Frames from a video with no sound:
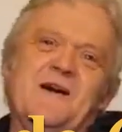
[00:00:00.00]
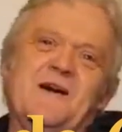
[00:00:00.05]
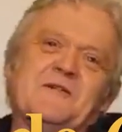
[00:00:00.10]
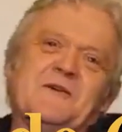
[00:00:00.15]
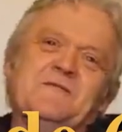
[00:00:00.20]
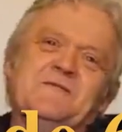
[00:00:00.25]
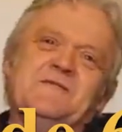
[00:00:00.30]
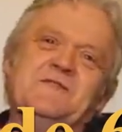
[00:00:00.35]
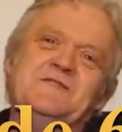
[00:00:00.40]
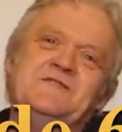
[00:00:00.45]

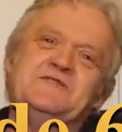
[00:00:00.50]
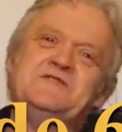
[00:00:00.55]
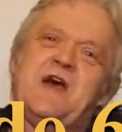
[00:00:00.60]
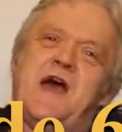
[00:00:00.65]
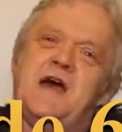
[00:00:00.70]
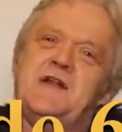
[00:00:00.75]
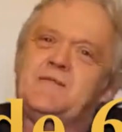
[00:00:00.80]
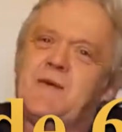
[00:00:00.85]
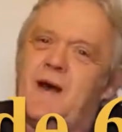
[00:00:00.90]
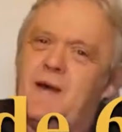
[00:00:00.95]
and welcome to
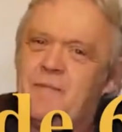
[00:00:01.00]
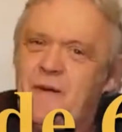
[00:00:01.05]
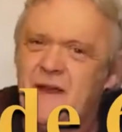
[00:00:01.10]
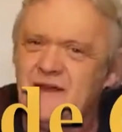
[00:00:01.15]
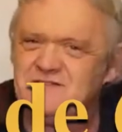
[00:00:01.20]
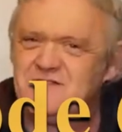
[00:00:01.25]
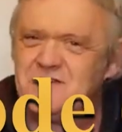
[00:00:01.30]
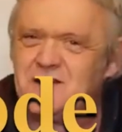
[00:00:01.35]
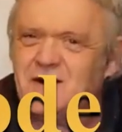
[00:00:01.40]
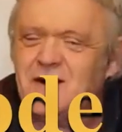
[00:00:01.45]
the shed,
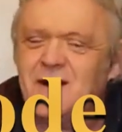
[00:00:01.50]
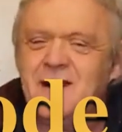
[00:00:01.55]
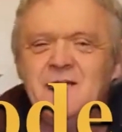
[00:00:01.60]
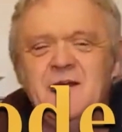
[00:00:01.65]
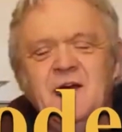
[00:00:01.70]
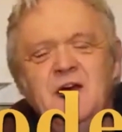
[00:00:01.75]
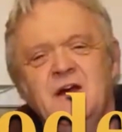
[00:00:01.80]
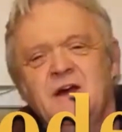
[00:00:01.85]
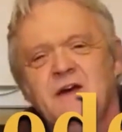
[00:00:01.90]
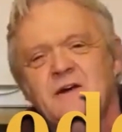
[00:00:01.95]
where
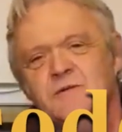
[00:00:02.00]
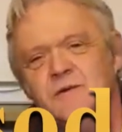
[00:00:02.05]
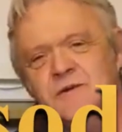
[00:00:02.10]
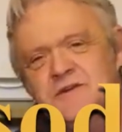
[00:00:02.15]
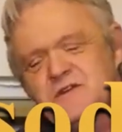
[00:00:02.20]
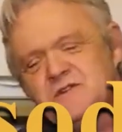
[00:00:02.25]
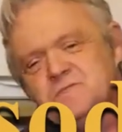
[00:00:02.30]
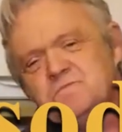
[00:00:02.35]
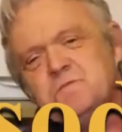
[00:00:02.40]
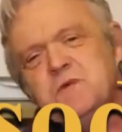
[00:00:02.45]
basically
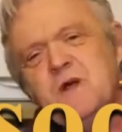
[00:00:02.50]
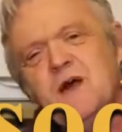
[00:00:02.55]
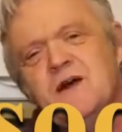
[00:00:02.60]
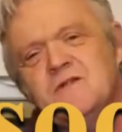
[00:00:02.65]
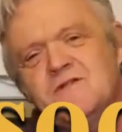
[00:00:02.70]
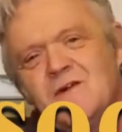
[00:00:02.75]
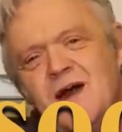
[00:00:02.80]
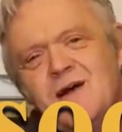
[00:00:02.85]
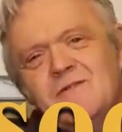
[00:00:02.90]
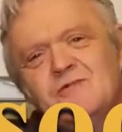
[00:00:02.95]
we just
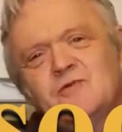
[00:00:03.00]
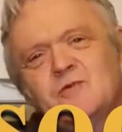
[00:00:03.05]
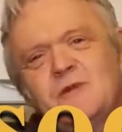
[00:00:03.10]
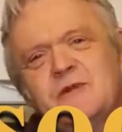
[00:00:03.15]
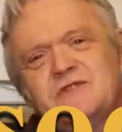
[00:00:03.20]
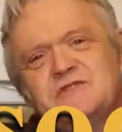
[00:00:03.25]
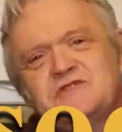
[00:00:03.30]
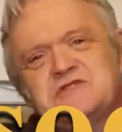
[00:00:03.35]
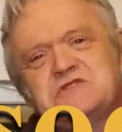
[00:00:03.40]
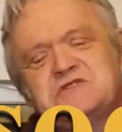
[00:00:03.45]
play
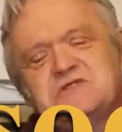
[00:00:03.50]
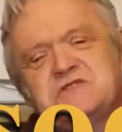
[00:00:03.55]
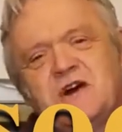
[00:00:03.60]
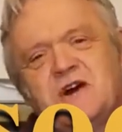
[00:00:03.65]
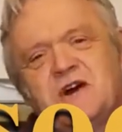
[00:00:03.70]
around with